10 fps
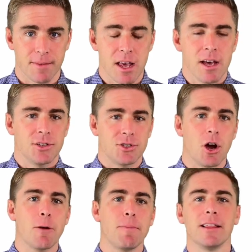
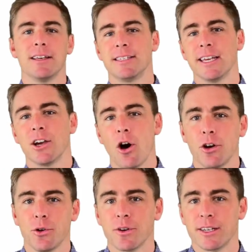Start by listing all
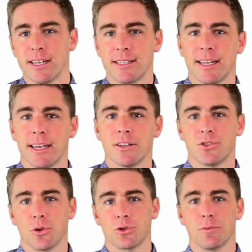your existing
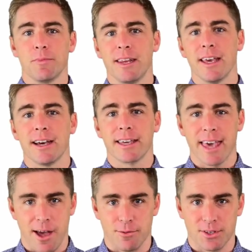social media
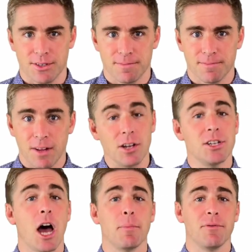accounts. On
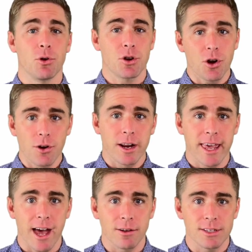top of your current
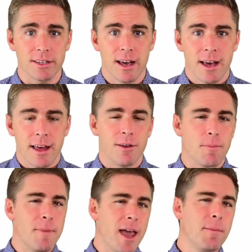accounts, there
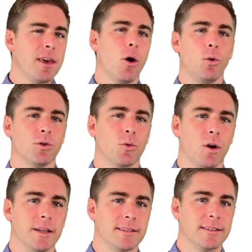may be older
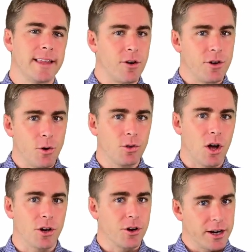ones that are no
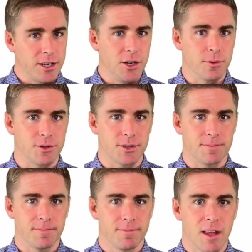longer in use.
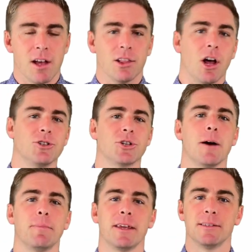Larger
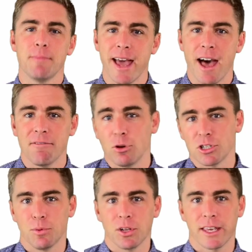companies may have
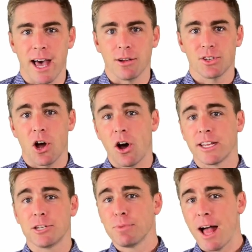multiple accounts on
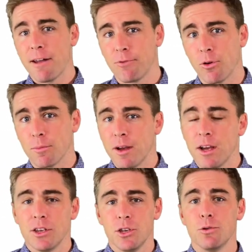each platform
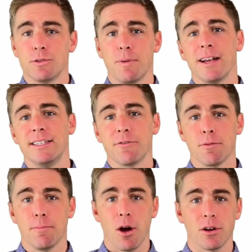used by
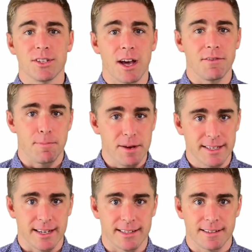different parts of the
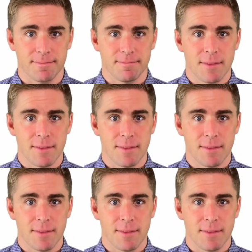business.